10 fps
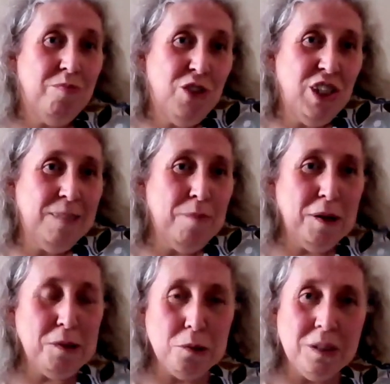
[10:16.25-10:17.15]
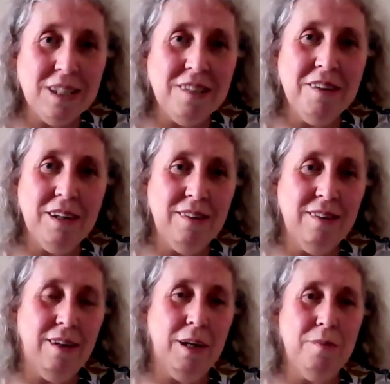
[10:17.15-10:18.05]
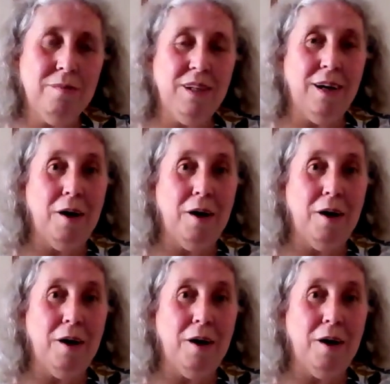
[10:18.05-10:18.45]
she's my daughter. I'm